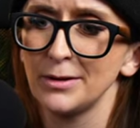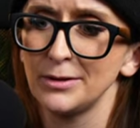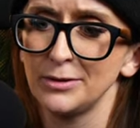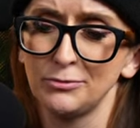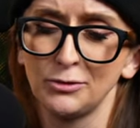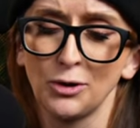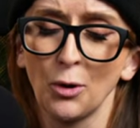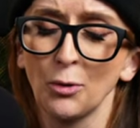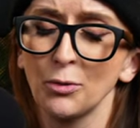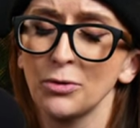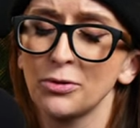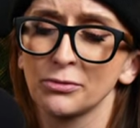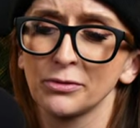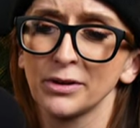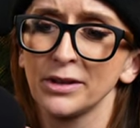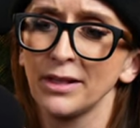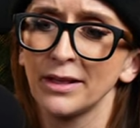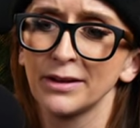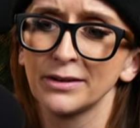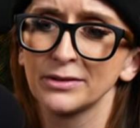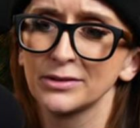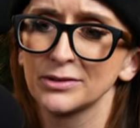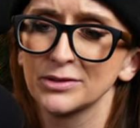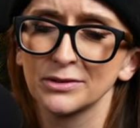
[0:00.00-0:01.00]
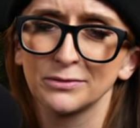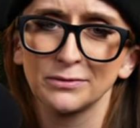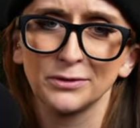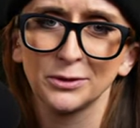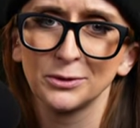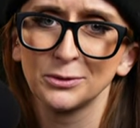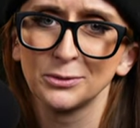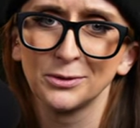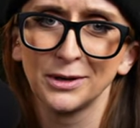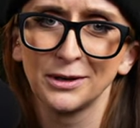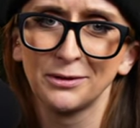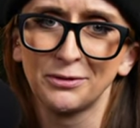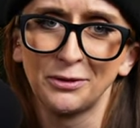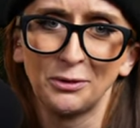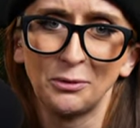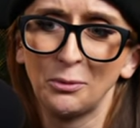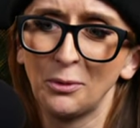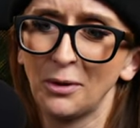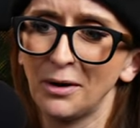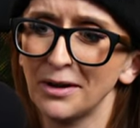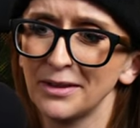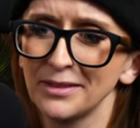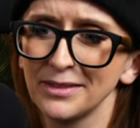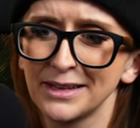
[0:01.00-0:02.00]
go three layers if you if you
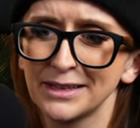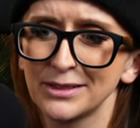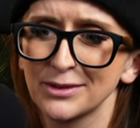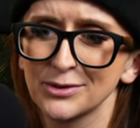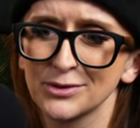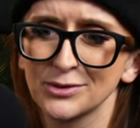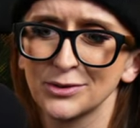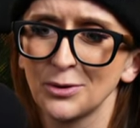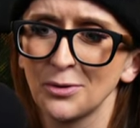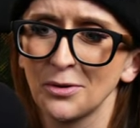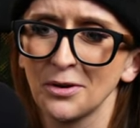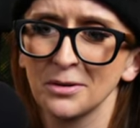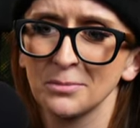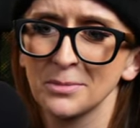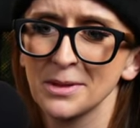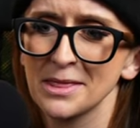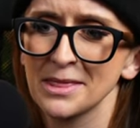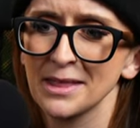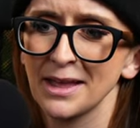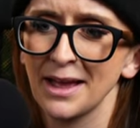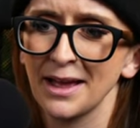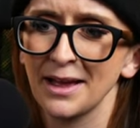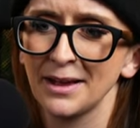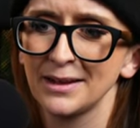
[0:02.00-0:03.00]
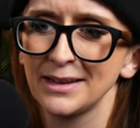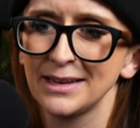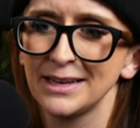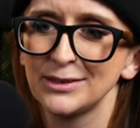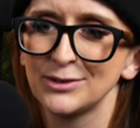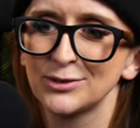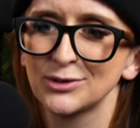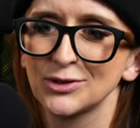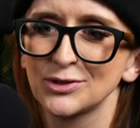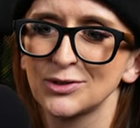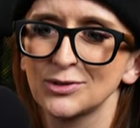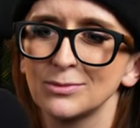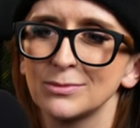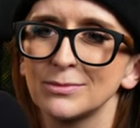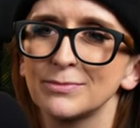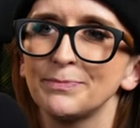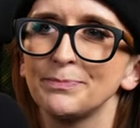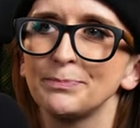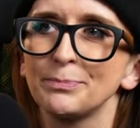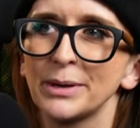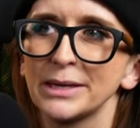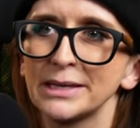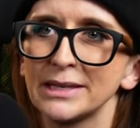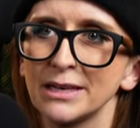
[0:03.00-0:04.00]
want like there's no harm in that it's just
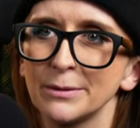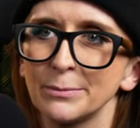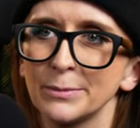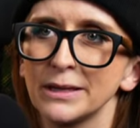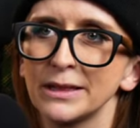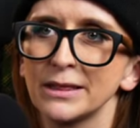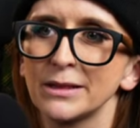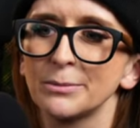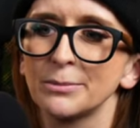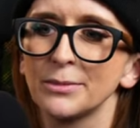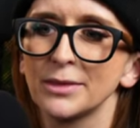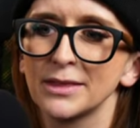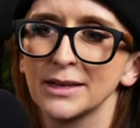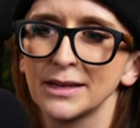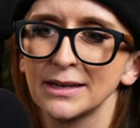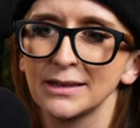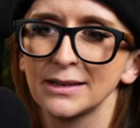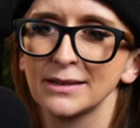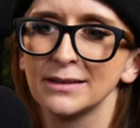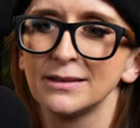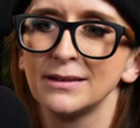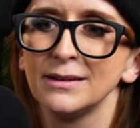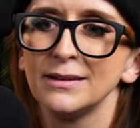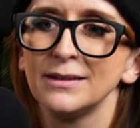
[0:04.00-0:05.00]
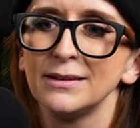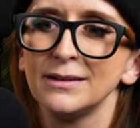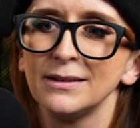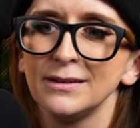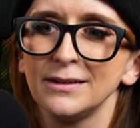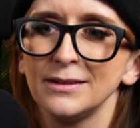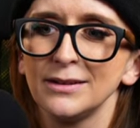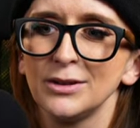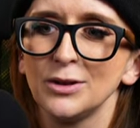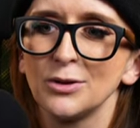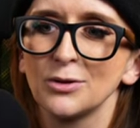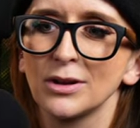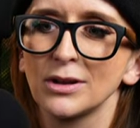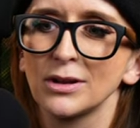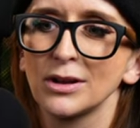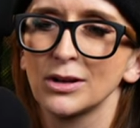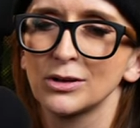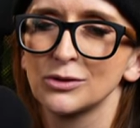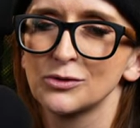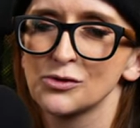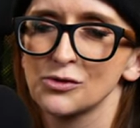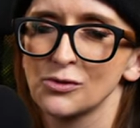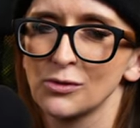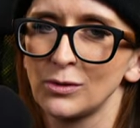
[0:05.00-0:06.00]
by keeping them thin you can
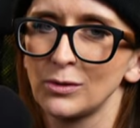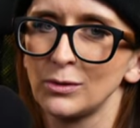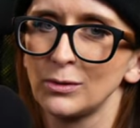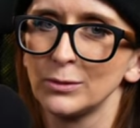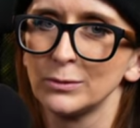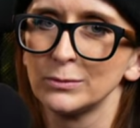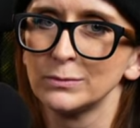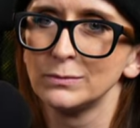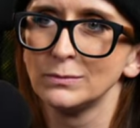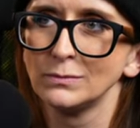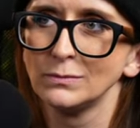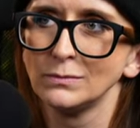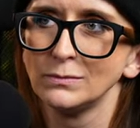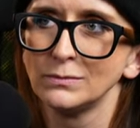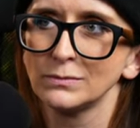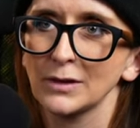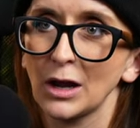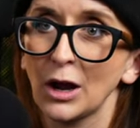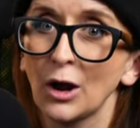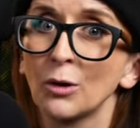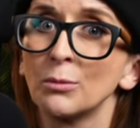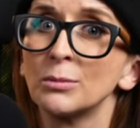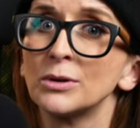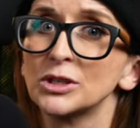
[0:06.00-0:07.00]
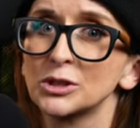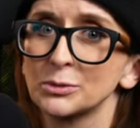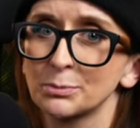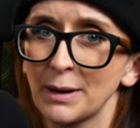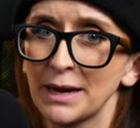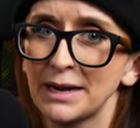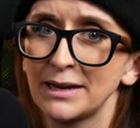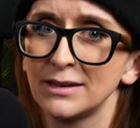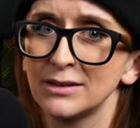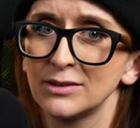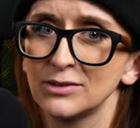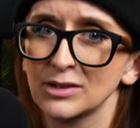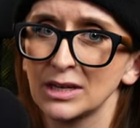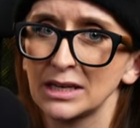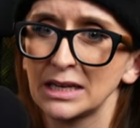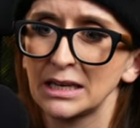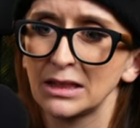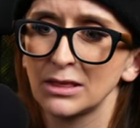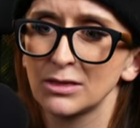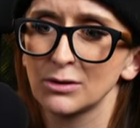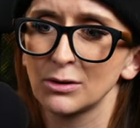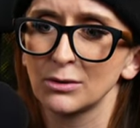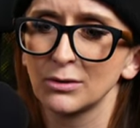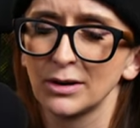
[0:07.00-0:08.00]
control how much paint is getting
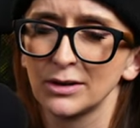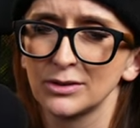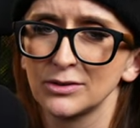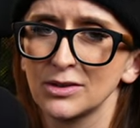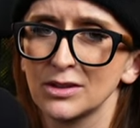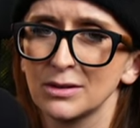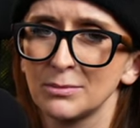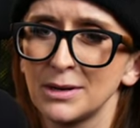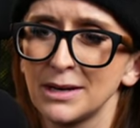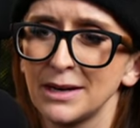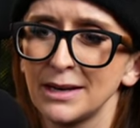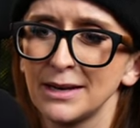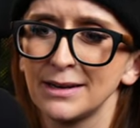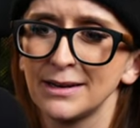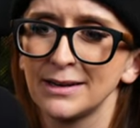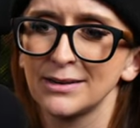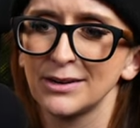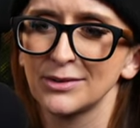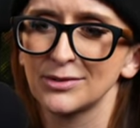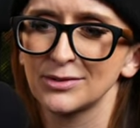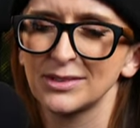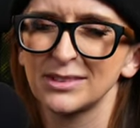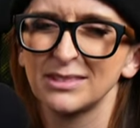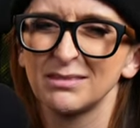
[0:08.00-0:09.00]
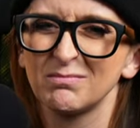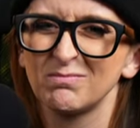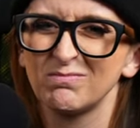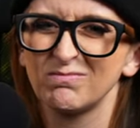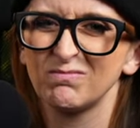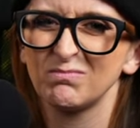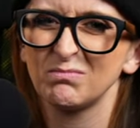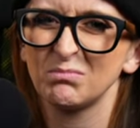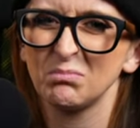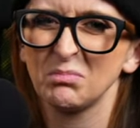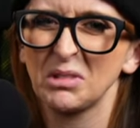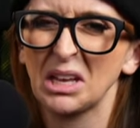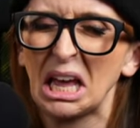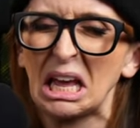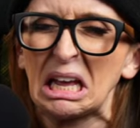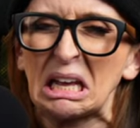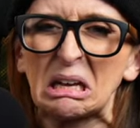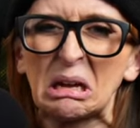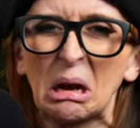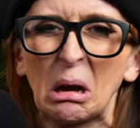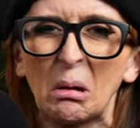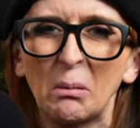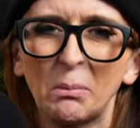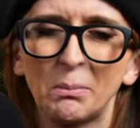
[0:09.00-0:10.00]
thrown onto the mini and it doesn't
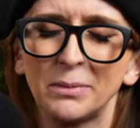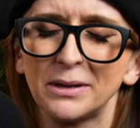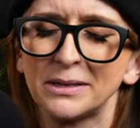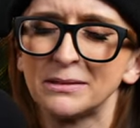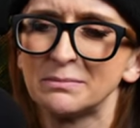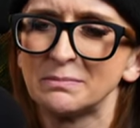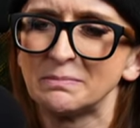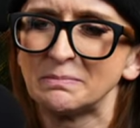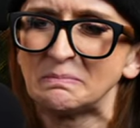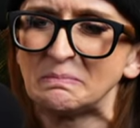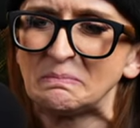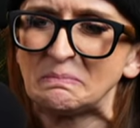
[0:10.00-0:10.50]
cake up and